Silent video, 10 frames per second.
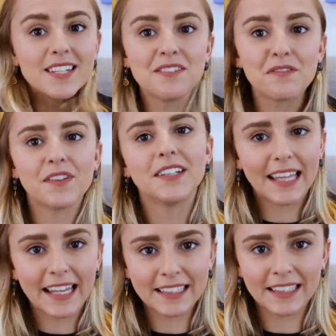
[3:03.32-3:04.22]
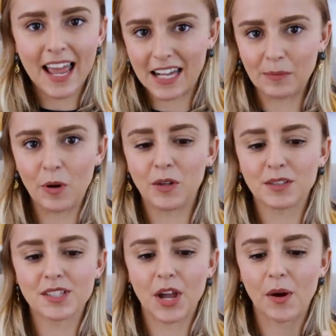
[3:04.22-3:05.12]
I didn't feel ill
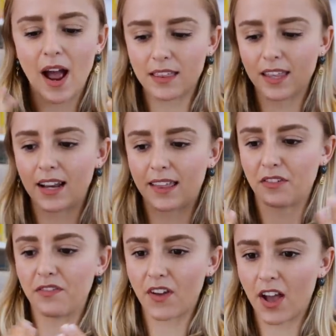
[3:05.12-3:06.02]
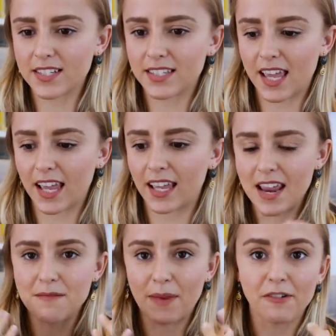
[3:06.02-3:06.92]
anymore. So I think like the first thing
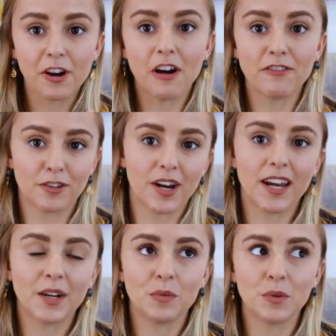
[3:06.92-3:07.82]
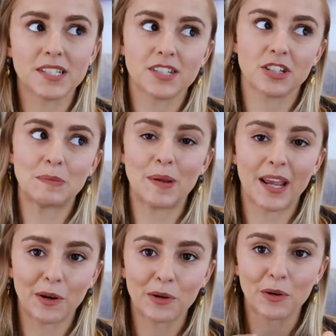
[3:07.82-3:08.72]
in my recovery was just
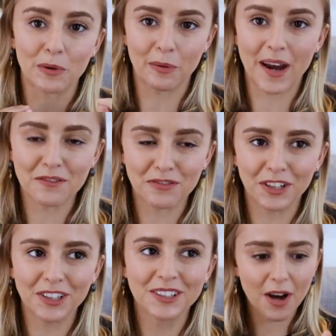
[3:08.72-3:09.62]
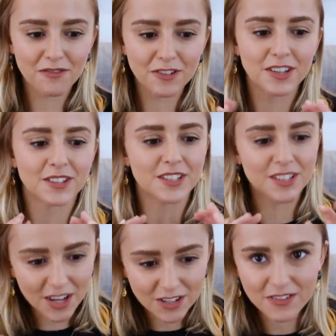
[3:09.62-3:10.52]
being grateful. Grateful that the
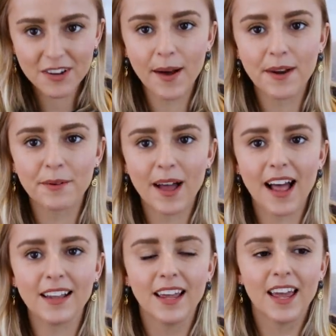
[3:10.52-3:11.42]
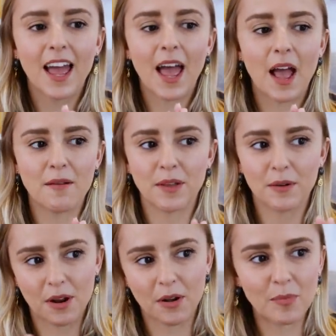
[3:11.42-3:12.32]
surgery went well and there
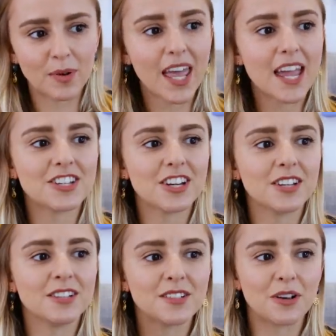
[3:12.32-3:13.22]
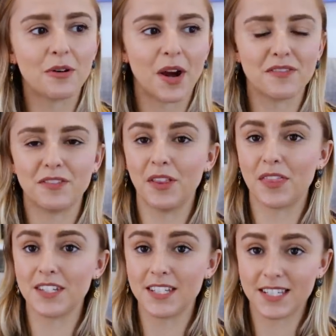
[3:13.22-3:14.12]
were no complications. Grateful
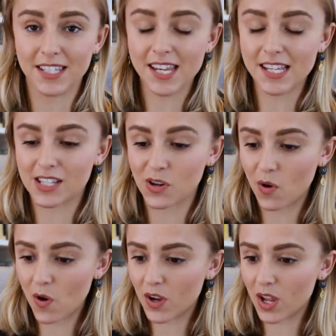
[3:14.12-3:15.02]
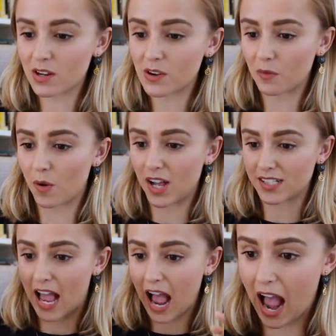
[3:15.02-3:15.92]
that the diseased organ
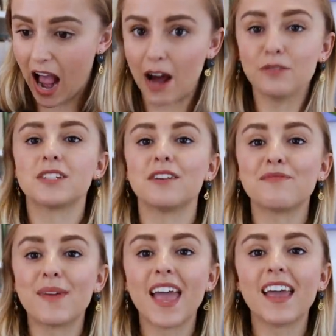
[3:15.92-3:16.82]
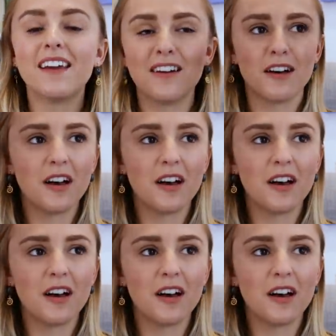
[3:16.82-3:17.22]
was out of me.